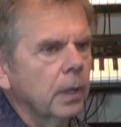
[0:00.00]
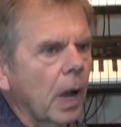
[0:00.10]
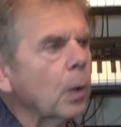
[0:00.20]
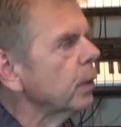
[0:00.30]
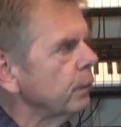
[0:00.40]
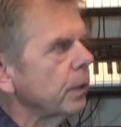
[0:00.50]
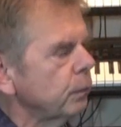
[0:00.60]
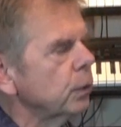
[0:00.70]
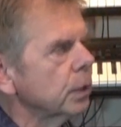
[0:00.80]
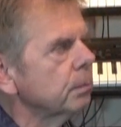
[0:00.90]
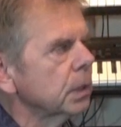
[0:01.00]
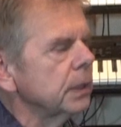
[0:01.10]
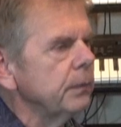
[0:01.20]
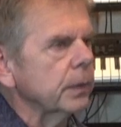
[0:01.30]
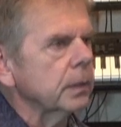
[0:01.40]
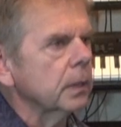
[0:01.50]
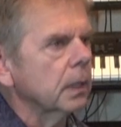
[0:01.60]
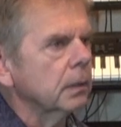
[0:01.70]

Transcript: Out of, if you could believe it,